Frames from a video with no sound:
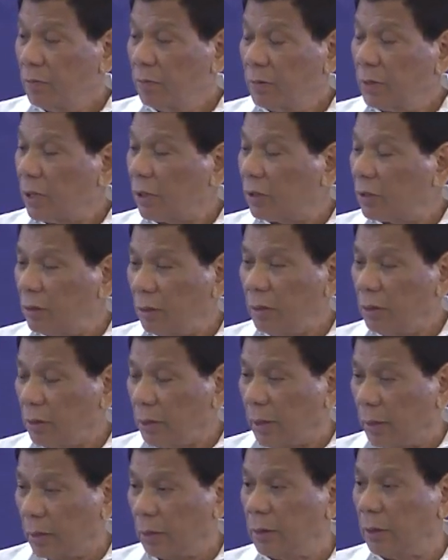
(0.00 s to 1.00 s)

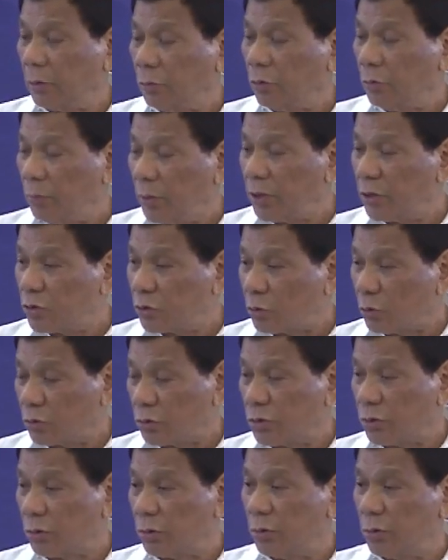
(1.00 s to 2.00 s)
That would be
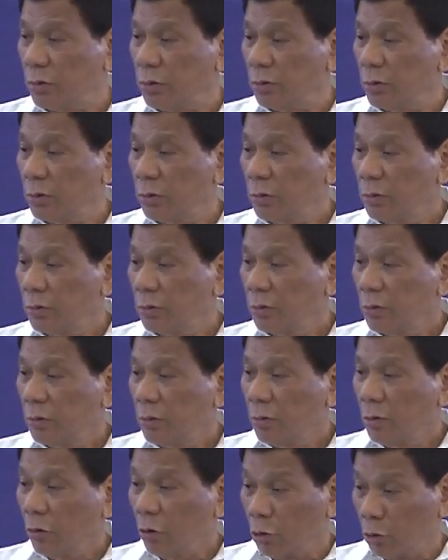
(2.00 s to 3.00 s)
extortion.
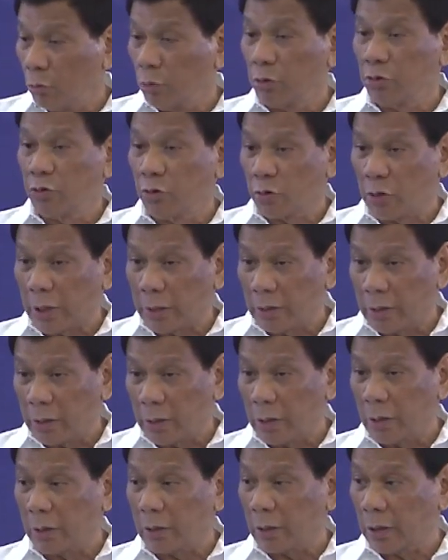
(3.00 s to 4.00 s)
Or would you
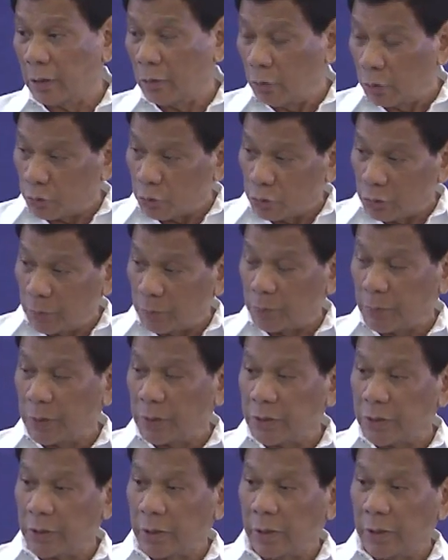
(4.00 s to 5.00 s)
rather that I go to the
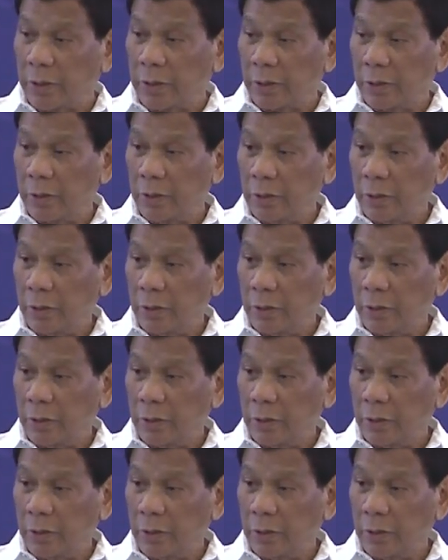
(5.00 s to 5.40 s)
president?